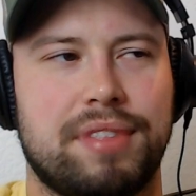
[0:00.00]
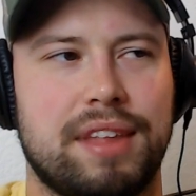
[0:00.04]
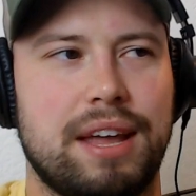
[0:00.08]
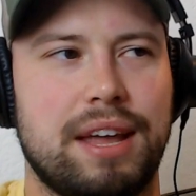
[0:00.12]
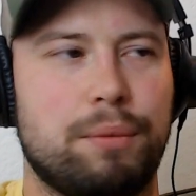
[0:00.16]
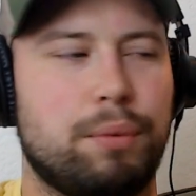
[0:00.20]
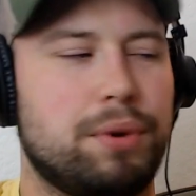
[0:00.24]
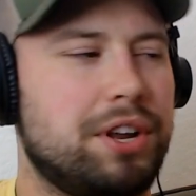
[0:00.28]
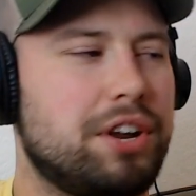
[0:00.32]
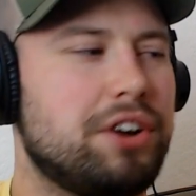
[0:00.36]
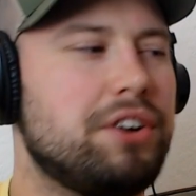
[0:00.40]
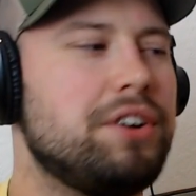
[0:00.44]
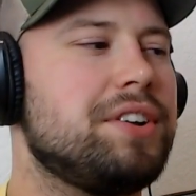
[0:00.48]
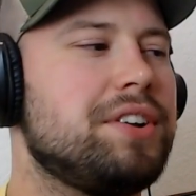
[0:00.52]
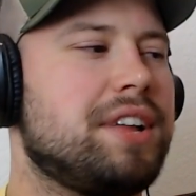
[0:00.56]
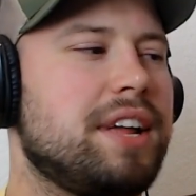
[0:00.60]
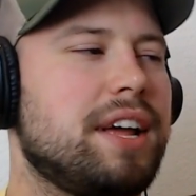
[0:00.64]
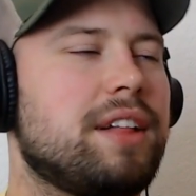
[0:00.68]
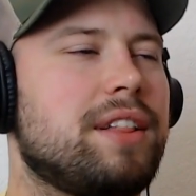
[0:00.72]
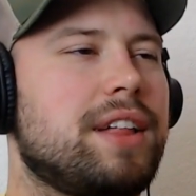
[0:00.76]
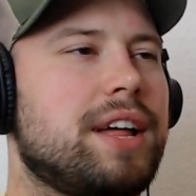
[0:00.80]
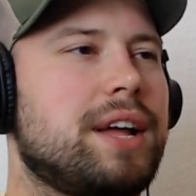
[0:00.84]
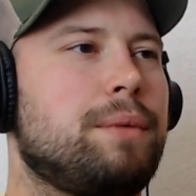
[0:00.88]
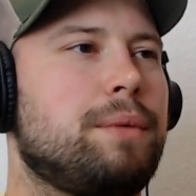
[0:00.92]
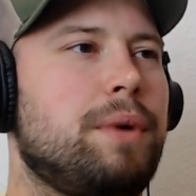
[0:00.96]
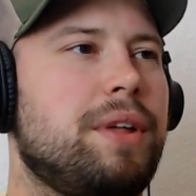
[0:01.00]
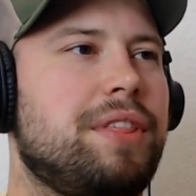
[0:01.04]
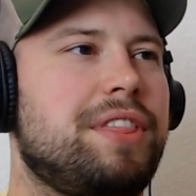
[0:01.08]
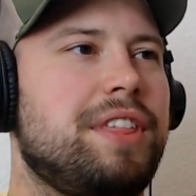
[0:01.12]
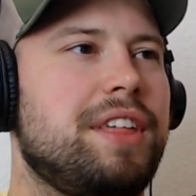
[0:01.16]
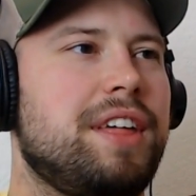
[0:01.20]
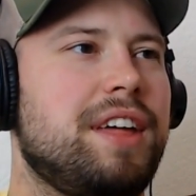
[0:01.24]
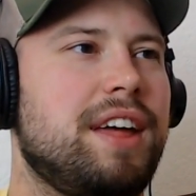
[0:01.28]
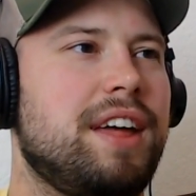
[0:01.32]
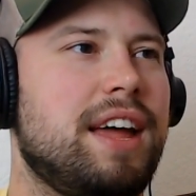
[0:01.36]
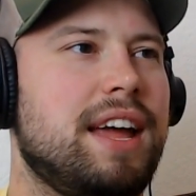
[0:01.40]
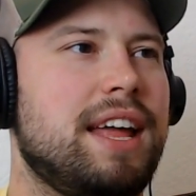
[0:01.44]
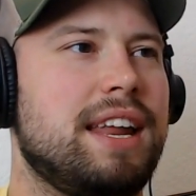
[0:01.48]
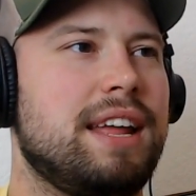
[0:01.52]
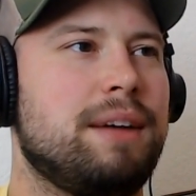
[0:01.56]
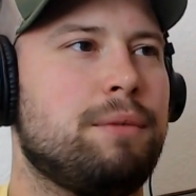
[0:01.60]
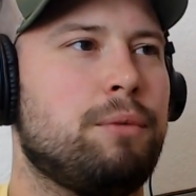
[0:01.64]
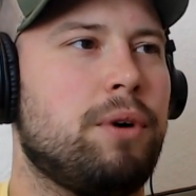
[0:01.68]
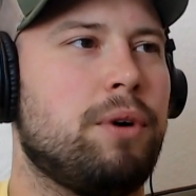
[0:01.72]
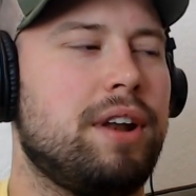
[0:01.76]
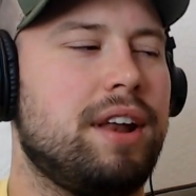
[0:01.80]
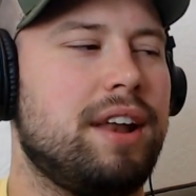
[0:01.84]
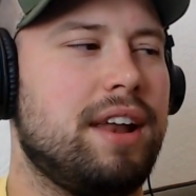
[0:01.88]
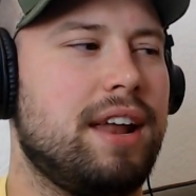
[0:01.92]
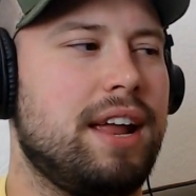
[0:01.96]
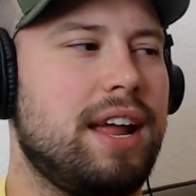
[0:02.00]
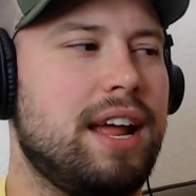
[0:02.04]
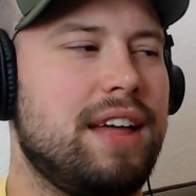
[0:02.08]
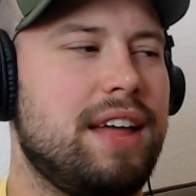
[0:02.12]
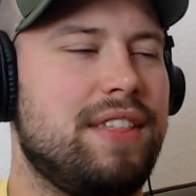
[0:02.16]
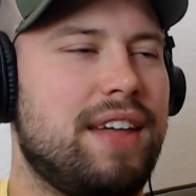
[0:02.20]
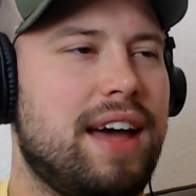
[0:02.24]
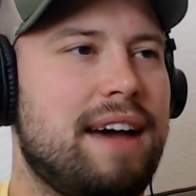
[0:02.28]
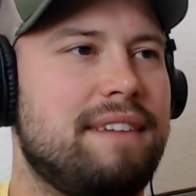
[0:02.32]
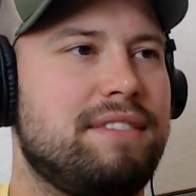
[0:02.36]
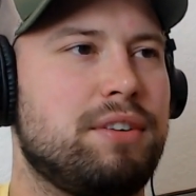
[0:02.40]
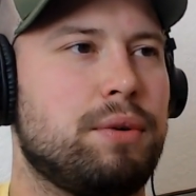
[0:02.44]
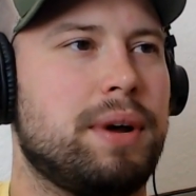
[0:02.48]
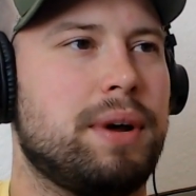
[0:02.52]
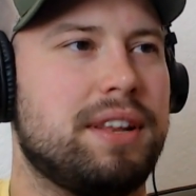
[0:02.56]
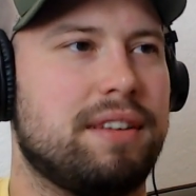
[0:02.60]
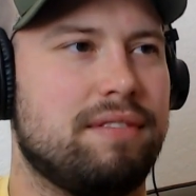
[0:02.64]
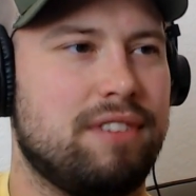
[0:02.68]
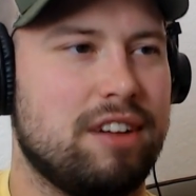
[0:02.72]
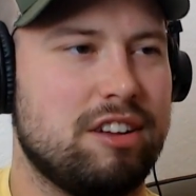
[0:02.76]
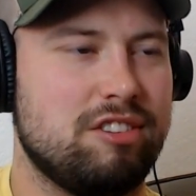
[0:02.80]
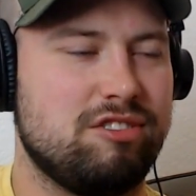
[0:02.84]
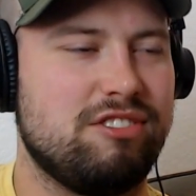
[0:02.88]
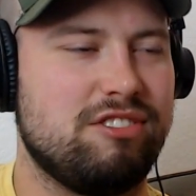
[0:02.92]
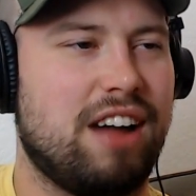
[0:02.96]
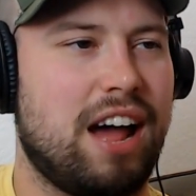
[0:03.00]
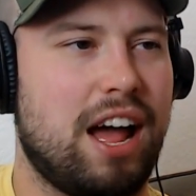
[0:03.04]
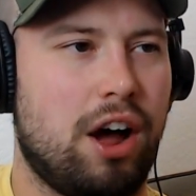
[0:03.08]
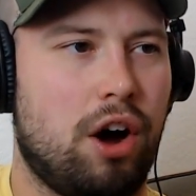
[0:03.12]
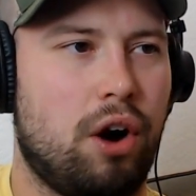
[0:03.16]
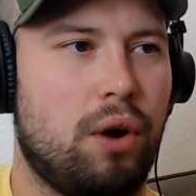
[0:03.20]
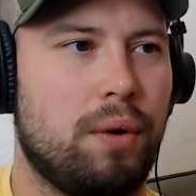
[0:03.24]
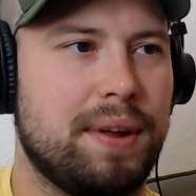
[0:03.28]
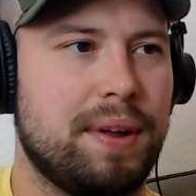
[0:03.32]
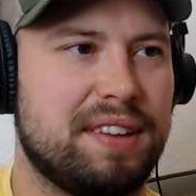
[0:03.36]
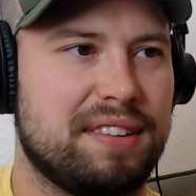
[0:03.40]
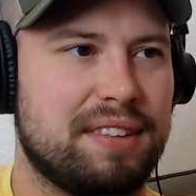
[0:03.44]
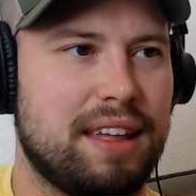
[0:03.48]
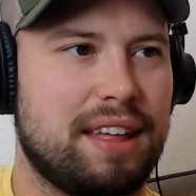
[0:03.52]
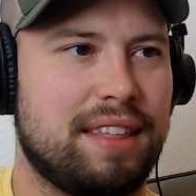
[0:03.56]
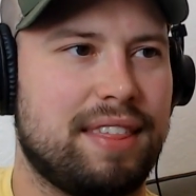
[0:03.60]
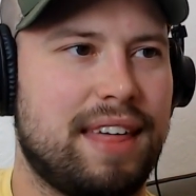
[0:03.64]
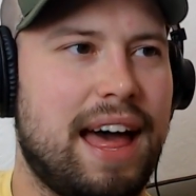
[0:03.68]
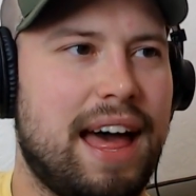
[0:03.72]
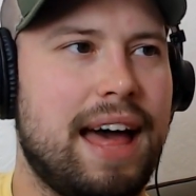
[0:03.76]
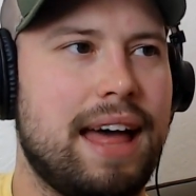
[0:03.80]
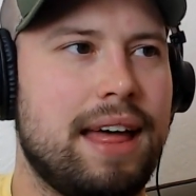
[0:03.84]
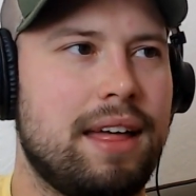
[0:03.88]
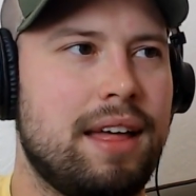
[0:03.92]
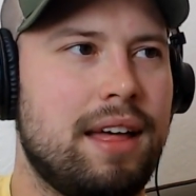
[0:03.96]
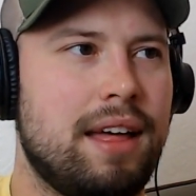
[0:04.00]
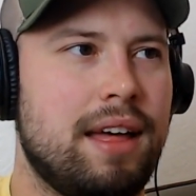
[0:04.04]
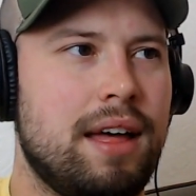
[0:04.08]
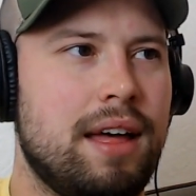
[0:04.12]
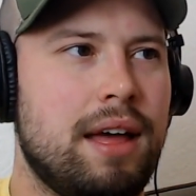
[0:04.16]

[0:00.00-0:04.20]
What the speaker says: When you're dealing with anyone in the heavyweight division, I always think that.